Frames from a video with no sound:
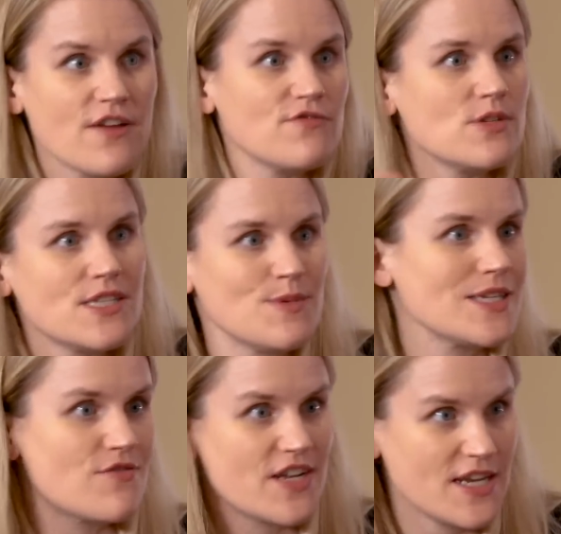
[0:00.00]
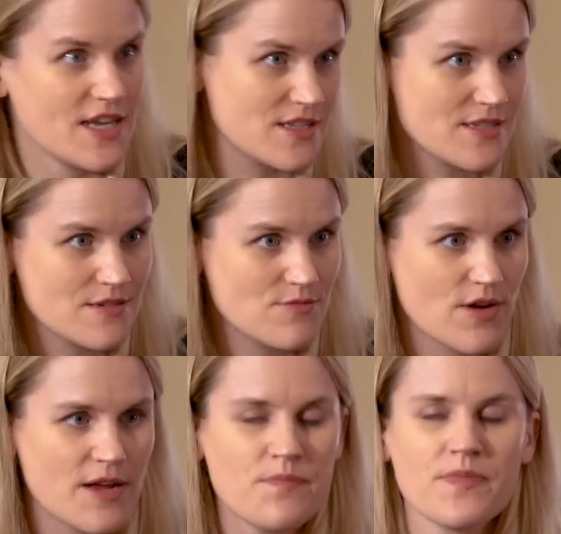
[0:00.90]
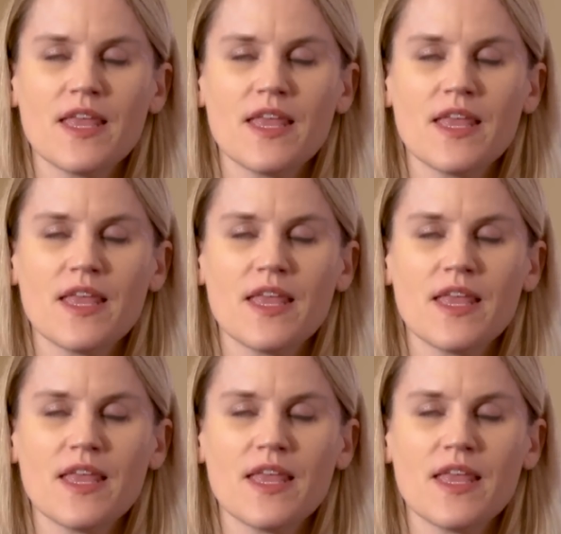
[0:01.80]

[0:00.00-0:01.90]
Everyone speaks funny dance, right?